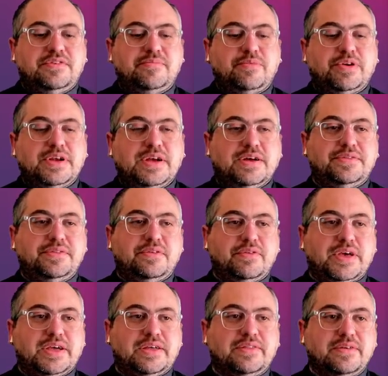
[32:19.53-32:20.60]
And let's just print
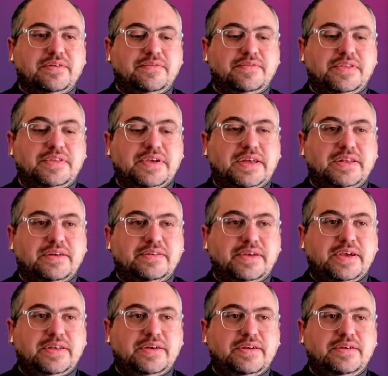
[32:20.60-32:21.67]
out the length of the
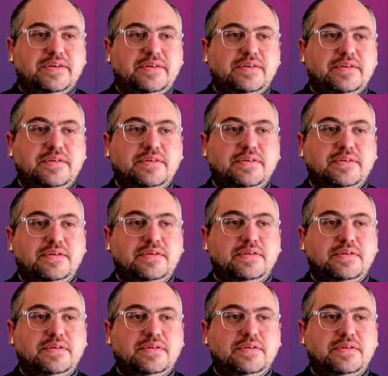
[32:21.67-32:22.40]
data.